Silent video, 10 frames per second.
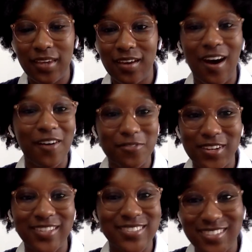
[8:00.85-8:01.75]

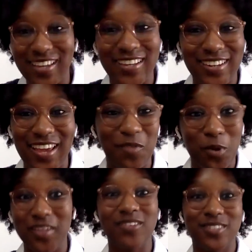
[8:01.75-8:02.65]
confident in
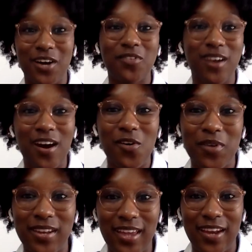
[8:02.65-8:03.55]
what you don't know,
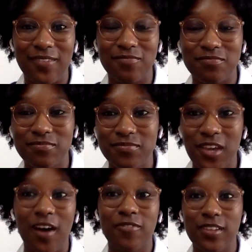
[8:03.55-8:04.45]
and
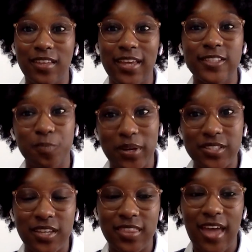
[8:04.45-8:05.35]
confidently
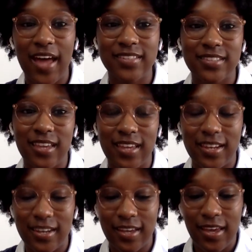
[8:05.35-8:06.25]
expressing that,
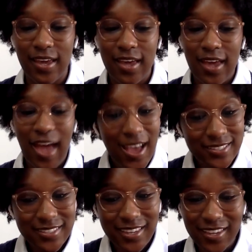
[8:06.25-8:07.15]
and
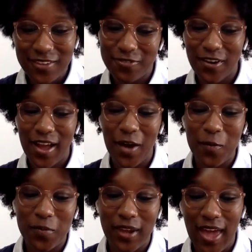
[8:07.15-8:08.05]
asking for
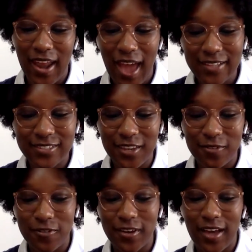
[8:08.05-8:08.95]
help and asking
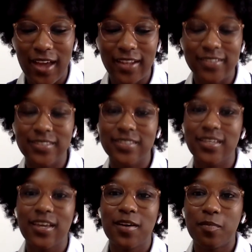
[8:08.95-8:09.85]
for guidance.
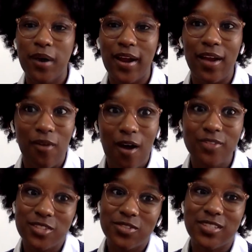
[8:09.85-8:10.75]
But I'd
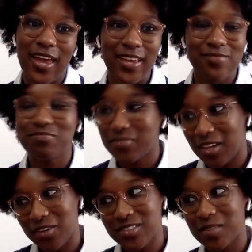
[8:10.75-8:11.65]
also say, you
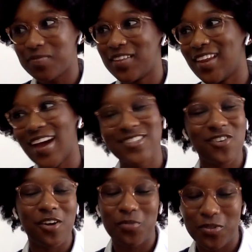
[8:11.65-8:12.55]
know, something that I
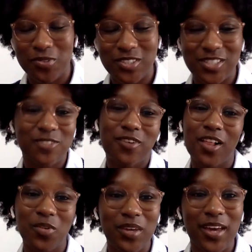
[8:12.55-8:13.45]
struggled with was just
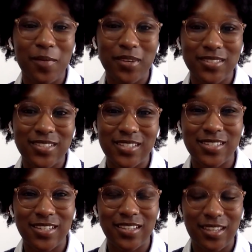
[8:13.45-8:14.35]
following up
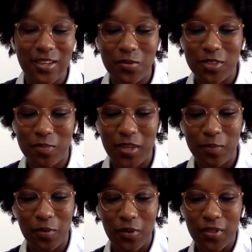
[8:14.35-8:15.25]
consistently with
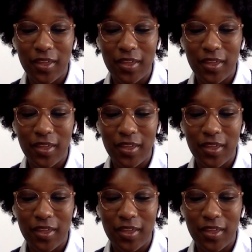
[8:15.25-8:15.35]
people,